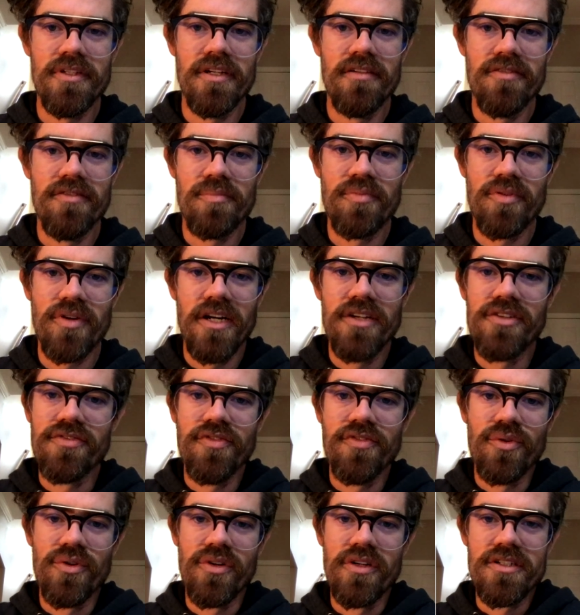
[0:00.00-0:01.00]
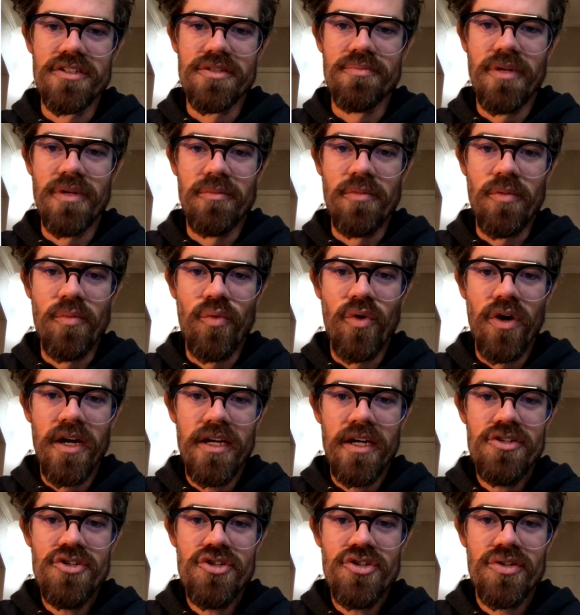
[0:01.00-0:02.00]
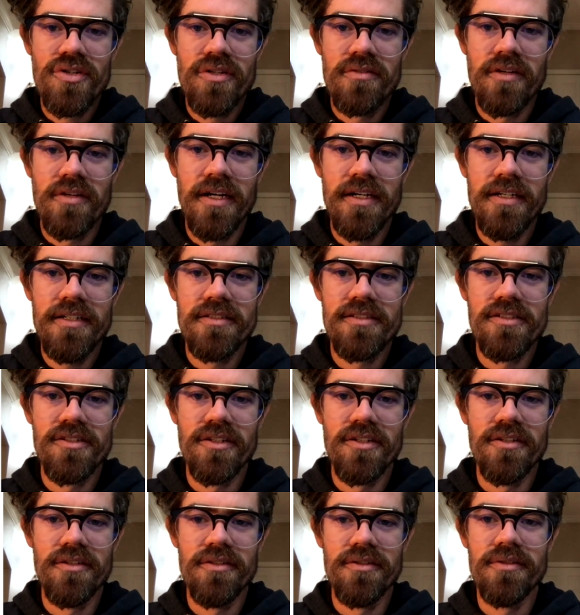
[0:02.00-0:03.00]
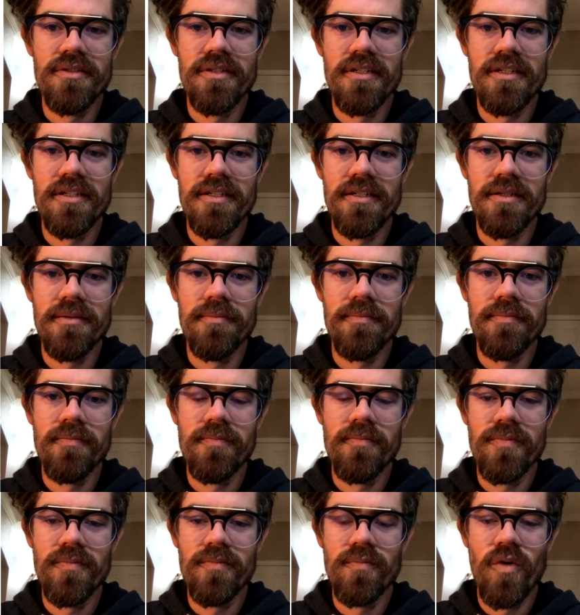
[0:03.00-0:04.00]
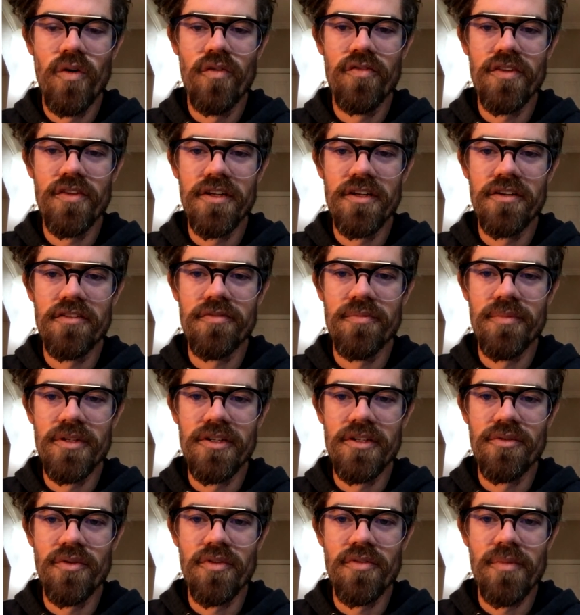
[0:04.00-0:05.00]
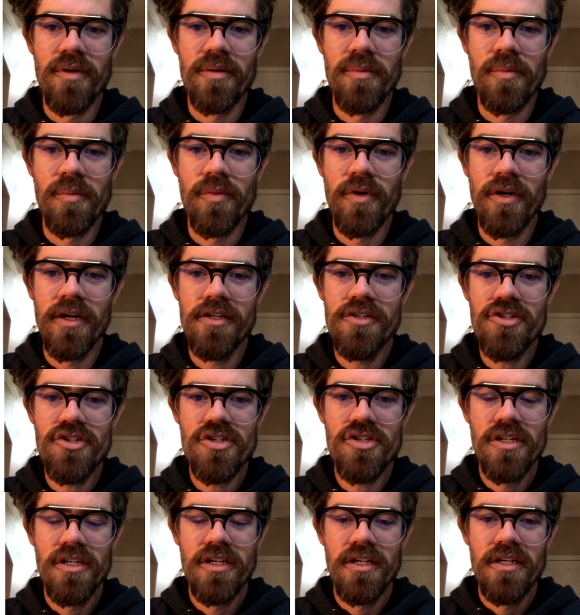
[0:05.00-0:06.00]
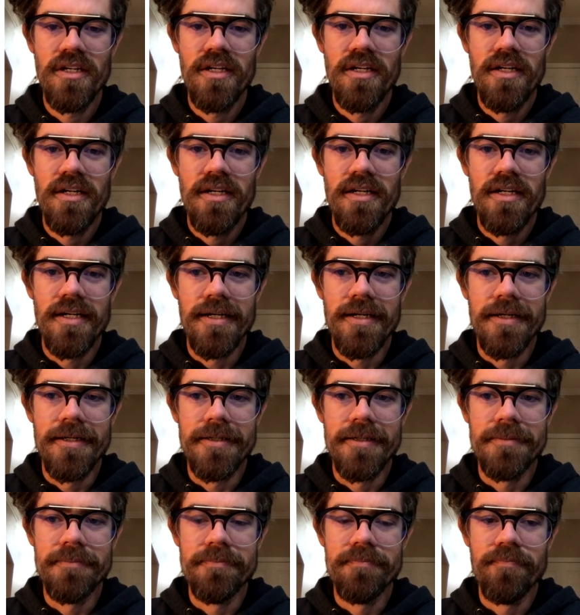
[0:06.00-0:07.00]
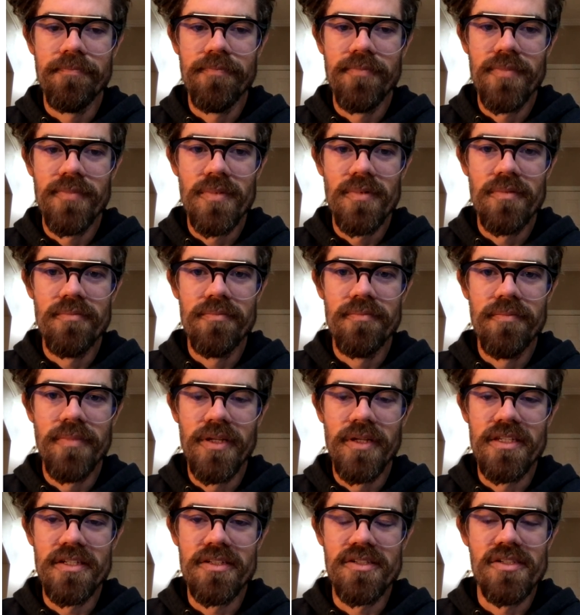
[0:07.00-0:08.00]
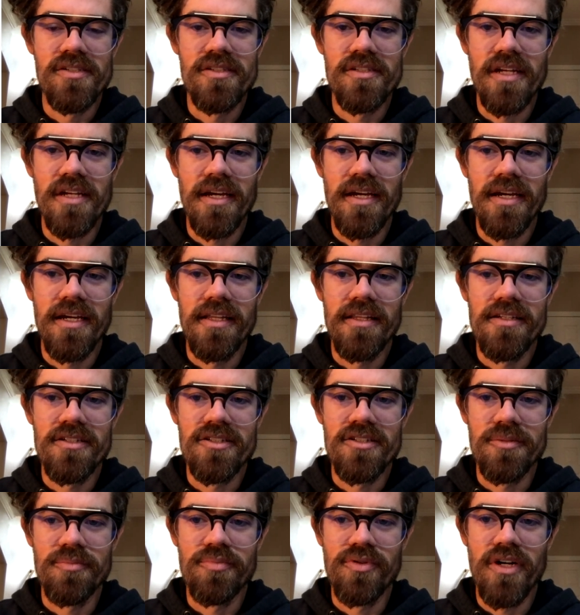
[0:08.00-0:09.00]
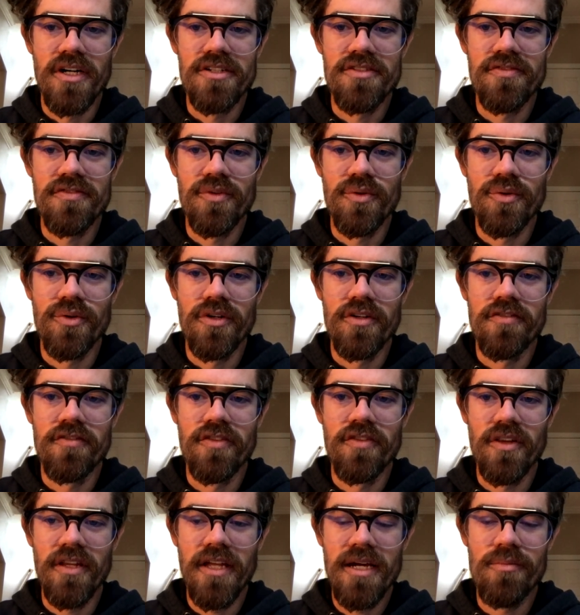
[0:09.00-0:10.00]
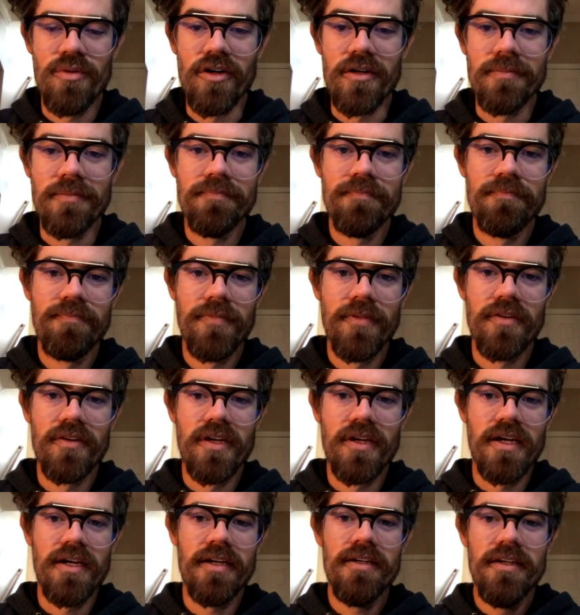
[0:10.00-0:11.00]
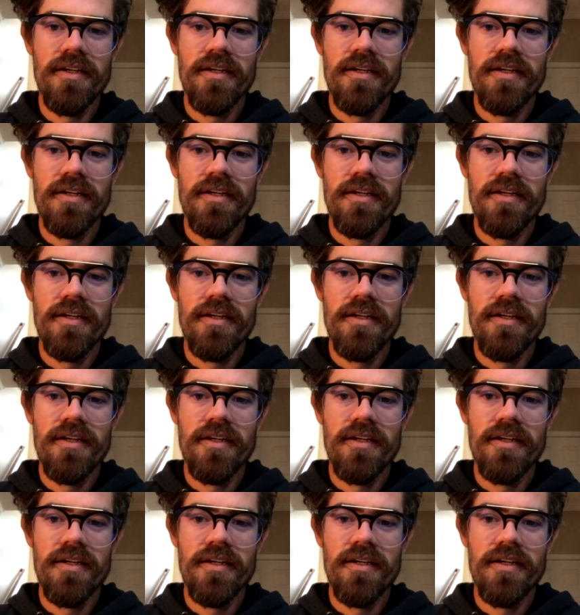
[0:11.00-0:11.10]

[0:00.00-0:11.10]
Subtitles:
of a price floor is minimum wage, right? So hopefully you're familiar with minimum wage, but this is a price floor for labor. Okay,